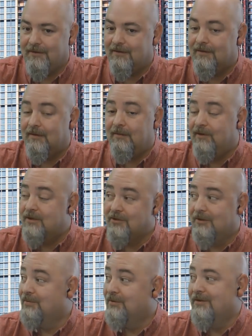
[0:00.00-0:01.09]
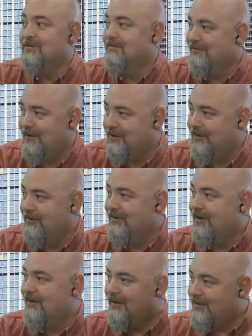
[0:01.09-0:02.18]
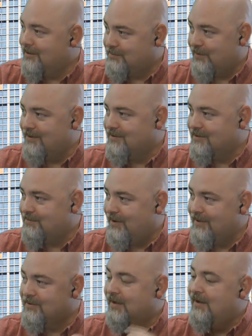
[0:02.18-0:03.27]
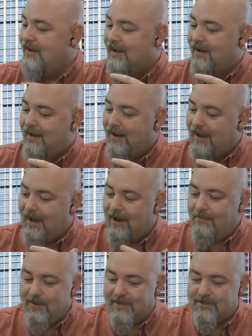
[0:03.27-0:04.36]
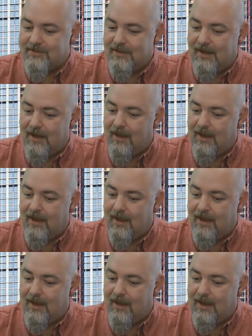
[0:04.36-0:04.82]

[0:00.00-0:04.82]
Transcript: and eventually the police are afraid to go there, and then it spreads and spreads. How much